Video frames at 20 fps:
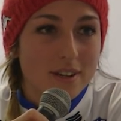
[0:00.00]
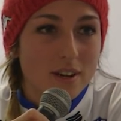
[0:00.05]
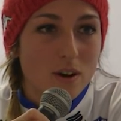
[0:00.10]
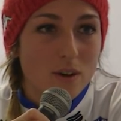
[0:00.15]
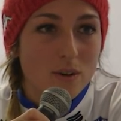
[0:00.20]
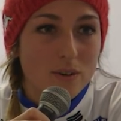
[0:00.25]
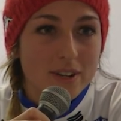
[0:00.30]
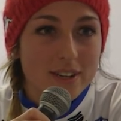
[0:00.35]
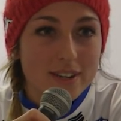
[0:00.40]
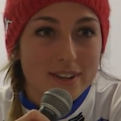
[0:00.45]

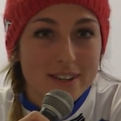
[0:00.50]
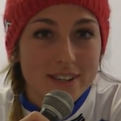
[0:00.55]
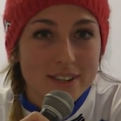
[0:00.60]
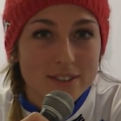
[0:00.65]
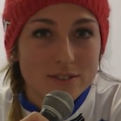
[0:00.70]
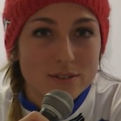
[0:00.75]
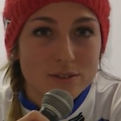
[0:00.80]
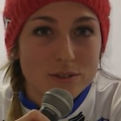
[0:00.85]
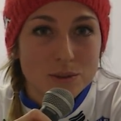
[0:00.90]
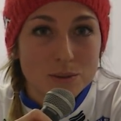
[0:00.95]
only
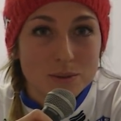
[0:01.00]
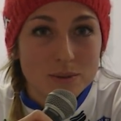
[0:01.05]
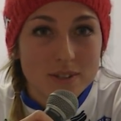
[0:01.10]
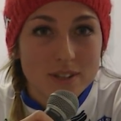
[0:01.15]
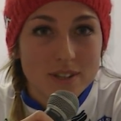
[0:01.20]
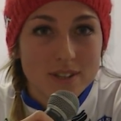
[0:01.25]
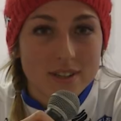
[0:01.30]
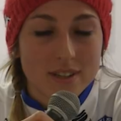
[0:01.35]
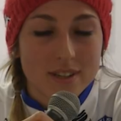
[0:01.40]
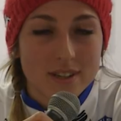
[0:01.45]
clean
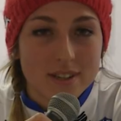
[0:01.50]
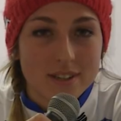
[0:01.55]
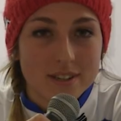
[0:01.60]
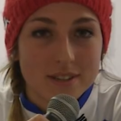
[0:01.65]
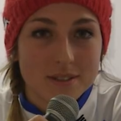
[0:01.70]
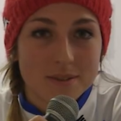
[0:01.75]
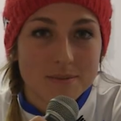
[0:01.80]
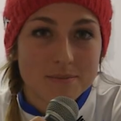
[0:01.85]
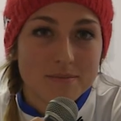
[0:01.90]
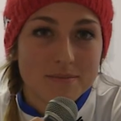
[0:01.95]
shooting
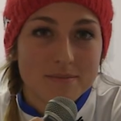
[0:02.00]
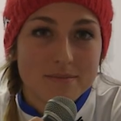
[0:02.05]
and